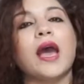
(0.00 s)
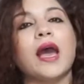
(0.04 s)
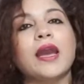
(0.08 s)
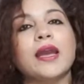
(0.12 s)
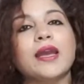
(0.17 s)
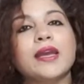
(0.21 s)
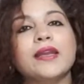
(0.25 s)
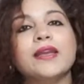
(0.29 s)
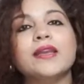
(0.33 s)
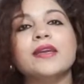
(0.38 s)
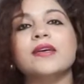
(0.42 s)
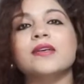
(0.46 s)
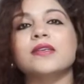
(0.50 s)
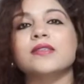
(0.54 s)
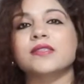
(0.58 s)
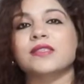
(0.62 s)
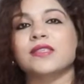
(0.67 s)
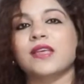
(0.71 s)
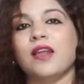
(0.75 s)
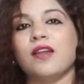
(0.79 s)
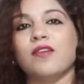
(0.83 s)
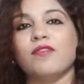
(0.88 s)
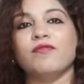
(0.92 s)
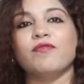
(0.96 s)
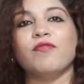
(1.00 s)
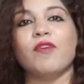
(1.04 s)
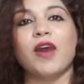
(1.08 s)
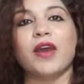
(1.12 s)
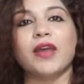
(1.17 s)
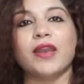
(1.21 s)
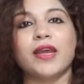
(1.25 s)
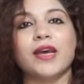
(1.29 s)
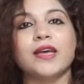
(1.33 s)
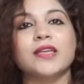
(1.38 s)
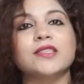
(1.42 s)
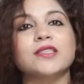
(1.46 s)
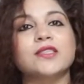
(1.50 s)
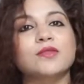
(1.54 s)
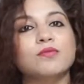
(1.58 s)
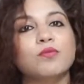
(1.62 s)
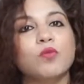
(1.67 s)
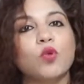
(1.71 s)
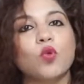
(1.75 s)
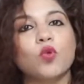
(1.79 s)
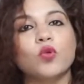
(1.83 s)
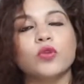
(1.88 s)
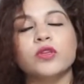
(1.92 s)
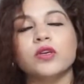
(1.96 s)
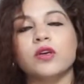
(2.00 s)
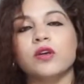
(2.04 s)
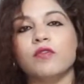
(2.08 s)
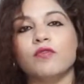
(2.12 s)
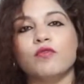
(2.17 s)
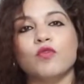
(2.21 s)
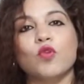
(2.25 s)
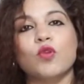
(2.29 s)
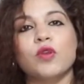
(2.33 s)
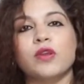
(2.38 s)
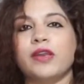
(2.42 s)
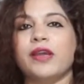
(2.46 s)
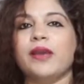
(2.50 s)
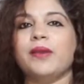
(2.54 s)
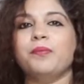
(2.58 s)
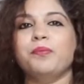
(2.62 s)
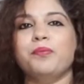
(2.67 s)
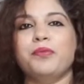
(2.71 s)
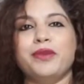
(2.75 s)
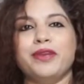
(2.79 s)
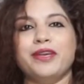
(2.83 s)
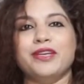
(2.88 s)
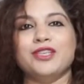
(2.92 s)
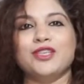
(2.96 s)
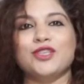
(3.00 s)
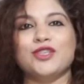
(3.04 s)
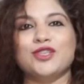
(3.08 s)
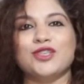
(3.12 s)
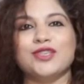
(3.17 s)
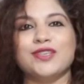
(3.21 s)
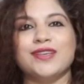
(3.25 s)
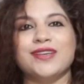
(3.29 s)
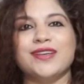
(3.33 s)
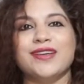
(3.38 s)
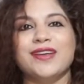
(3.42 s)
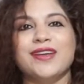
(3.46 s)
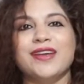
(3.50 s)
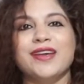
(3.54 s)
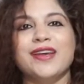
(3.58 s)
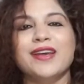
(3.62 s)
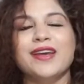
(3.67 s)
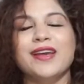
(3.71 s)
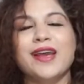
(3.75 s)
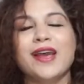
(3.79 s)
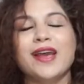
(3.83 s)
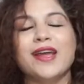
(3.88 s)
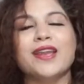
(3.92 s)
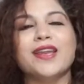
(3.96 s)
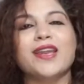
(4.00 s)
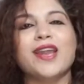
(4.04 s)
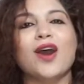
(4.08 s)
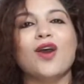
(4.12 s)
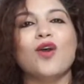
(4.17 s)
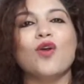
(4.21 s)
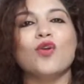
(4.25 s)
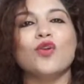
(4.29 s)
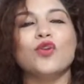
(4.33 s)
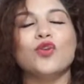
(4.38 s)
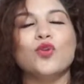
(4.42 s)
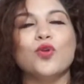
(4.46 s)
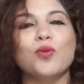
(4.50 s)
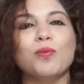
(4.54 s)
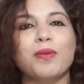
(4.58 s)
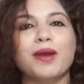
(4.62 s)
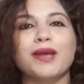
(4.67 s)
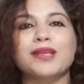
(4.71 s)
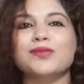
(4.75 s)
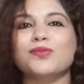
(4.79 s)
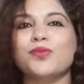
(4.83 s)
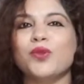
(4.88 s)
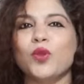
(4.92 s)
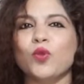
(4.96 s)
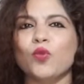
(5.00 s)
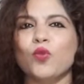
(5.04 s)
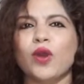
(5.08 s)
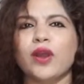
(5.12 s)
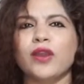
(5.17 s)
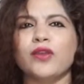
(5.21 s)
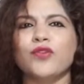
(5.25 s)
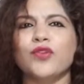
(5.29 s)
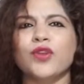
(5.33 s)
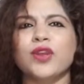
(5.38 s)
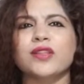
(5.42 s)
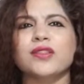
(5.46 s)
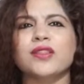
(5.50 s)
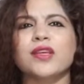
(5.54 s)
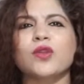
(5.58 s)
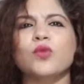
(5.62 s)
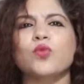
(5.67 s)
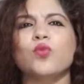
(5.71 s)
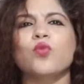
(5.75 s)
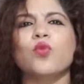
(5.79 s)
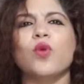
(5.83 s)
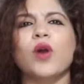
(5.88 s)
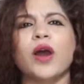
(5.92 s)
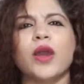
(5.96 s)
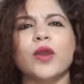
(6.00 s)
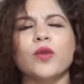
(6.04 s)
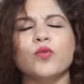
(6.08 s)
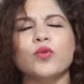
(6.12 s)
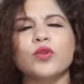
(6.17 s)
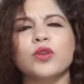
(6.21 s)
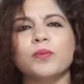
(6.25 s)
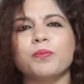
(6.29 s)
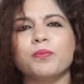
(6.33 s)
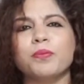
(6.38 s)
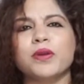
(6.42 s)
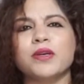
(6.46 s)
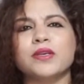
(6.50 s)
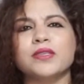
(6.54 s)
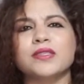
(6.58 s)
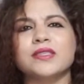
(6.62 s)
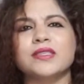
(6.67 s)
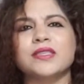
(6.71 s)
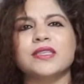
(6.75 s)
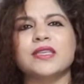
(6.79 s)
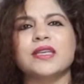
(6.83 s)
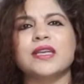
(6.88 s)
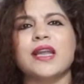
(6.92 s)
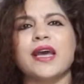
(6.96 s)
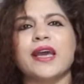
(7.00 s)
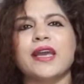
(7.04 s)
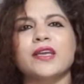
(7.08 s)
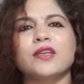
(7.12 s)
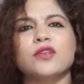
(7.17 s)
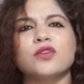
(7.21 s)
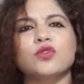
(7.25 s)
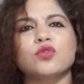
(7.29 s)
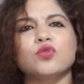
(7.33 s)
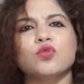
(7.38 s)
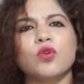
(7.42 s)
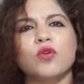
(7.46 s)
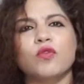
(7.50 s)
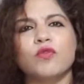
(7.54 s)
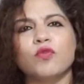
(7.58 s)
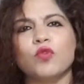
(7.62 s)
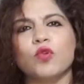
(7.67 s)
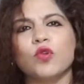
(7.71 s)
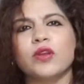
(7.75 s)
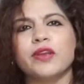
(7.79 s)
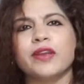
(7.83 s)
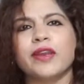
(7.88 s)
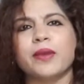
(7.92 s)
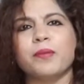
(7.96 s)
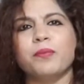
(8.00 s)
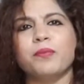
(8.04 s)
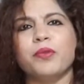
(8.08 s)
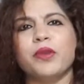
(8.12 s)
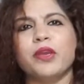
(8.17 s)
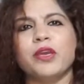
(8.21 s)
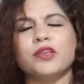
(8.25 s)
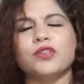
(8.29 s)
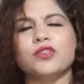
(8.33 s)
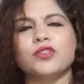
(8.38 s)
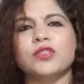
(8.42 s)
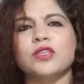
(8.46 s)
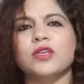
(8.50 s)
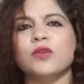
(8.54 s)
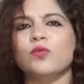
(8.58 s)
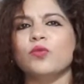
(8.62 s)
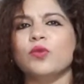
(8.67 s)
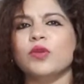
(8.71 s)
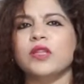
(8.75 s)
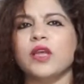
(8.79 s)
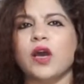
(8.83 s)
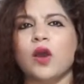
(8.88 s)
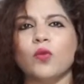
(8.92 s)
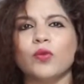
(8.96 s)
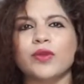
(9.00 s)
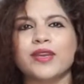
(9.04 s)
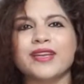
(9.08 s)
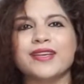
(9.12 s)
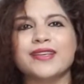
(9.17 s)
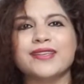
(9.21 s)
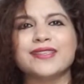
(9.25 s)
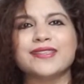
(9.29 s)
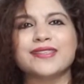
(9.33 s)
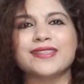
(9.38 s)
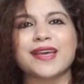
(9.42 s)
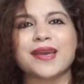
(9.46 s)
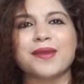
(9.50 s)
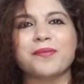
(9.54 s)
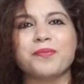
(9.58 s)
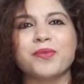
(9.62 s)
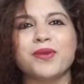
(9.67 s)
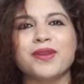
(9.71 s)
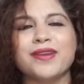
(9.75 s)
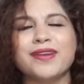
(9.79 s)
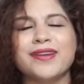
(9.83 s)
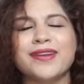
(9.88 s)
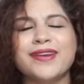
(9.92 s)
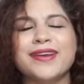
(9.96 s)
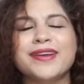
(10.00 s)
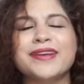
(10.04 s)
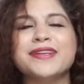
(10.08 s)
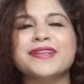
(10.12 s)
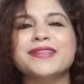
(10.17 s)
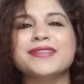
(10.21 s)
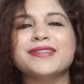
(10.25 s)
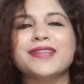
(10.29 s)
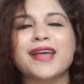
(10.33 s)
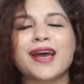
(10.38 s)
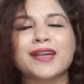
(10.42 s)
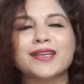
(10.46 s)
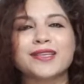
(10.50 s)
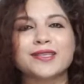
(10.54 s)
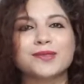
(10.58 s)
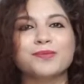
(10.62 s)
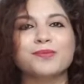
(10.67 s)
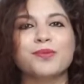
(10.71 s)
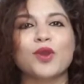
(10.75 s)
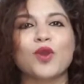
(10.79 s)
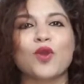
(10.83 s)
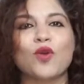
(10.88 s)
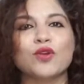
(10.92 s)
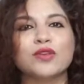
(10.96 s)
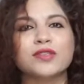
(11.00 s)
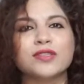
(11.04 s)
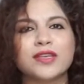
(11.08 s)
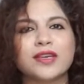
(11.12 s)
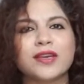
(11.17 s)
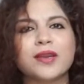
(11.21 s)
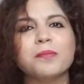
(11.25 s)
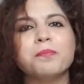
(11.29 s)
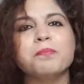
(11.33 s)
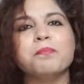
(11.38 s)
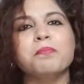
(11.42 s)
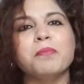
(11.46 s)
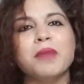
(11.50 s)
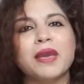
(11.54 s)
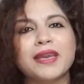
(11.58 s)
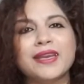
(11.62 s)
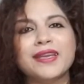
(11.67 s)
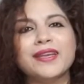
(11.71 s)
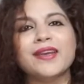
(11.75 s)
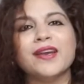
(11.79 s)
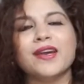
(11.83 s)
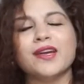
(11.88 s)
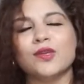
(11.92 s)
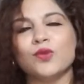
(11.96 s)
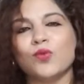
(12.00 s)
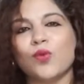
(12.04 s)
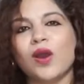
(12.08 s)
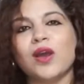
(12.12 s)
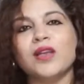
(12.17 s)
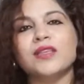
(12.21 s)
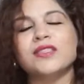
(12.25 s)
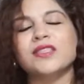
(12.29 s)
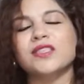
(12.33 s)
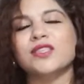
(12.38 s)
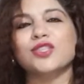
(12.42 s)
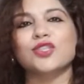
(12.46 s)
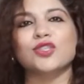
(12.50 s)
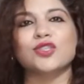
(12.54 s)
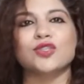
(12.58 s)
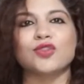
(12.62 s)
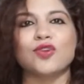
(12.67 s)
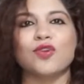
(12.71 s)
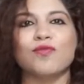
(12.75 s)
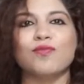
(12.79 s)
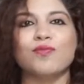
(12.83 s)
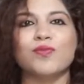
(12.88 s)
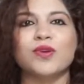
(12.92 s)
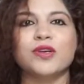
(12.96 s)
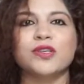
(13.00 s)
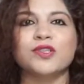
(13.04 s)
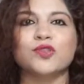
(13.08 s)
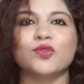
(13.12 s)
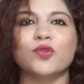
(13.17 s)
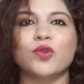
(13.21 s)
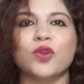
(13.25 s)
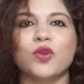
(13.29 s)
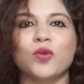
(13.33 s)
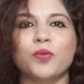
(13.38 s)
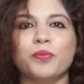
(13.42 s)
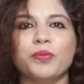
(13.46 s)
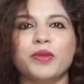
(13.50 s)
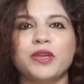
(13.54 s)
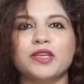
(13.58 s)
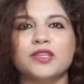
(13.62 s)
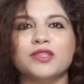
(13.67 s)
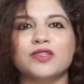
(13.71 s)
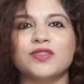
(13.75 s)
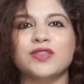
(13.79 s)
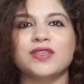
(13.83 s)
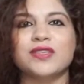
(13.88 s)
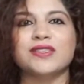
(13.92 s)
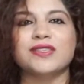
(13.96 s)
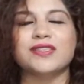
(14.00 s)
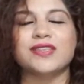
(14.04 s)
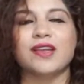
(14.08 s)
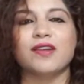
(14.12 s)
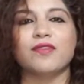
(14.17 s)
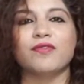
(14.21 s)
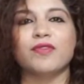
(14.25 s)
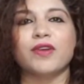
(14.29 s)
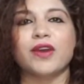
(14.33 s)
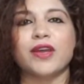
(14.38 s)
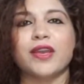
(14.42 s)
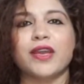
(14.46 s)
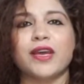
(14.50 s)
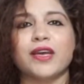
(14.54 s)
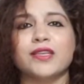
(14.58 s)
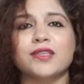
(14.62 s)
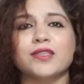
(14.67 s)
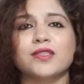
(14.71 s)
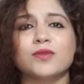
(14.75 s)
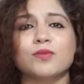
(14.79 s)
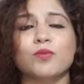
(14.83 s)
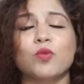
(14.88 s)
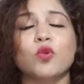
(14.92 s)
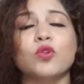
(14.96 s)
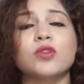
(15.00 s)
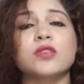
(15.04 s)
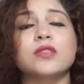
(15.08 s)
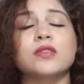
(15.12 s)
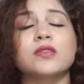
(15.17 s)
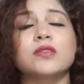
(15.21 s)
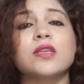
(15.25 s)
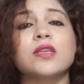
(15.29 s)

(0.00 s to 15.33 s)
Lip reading: in self-finance mode a full-time PhD. Now, you must be wondering that why would a person like to do a full-time PhD without any stipend? That is because there are many advantages of pursuing a PhD in self-finance mode,